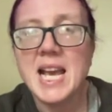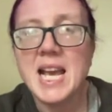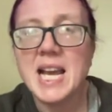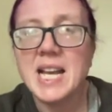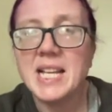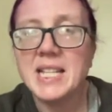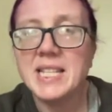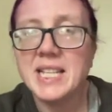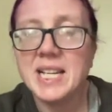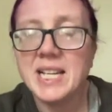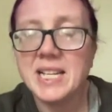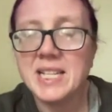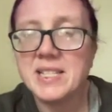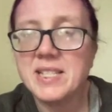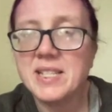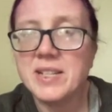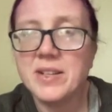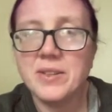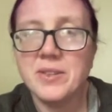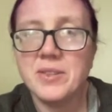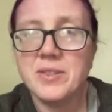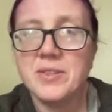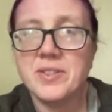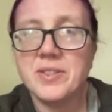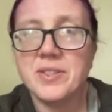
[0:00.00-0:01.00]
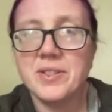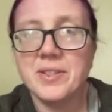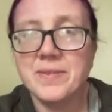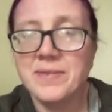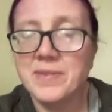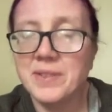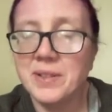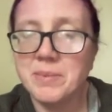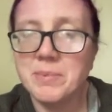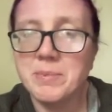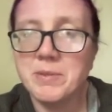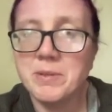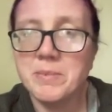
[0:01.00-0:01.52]
And that is how you solve
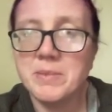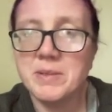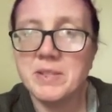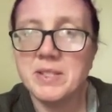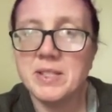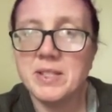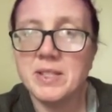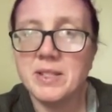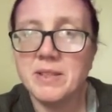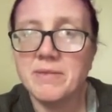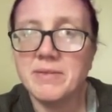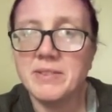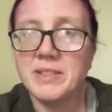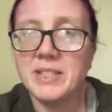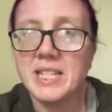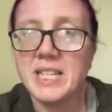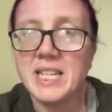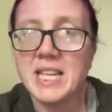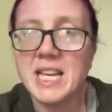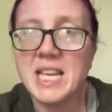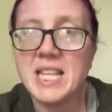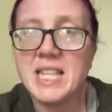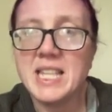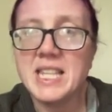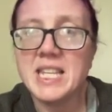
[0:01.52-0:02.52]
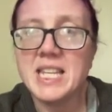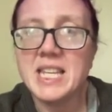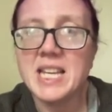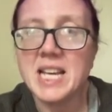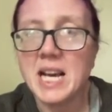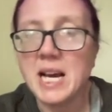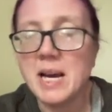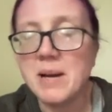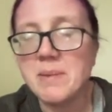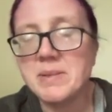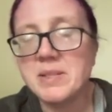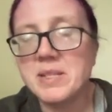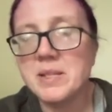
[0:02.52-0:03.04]
Philip Newman's lovely The
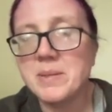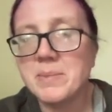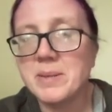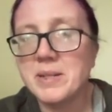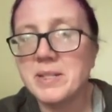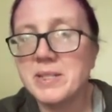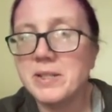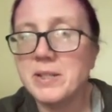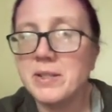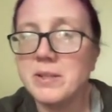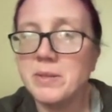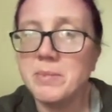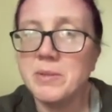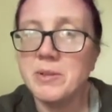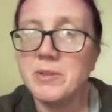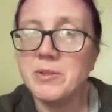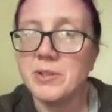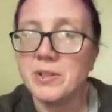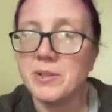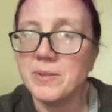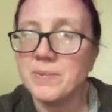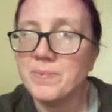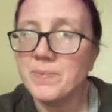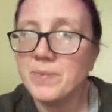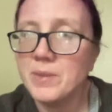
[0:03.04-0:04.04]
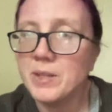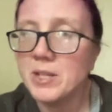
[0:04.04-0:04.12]
Absent-Minded Commuter.